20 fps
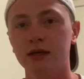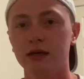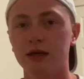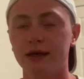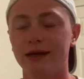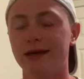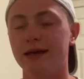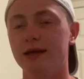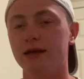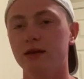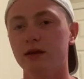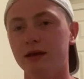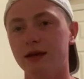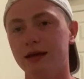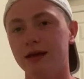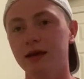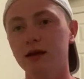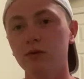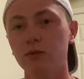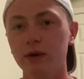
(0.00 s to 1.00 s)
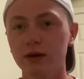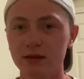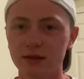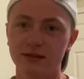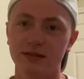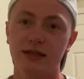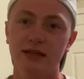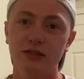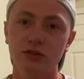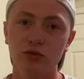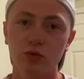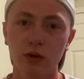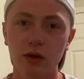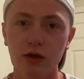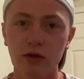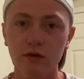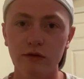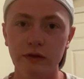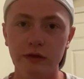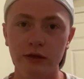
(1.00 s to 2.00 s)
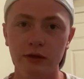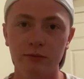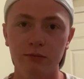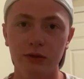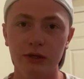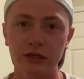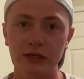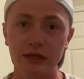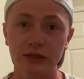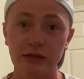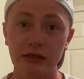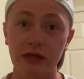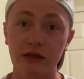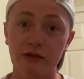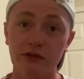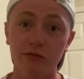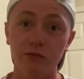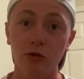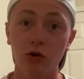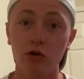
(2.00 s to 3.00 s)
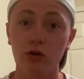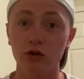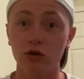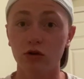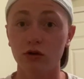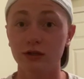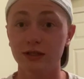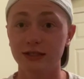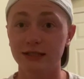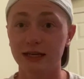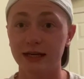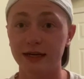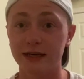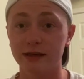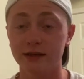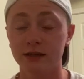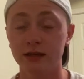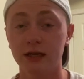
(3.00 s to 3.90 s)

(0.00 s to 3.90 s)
and you can get away with size 12, but it's kind of small and hard to tie.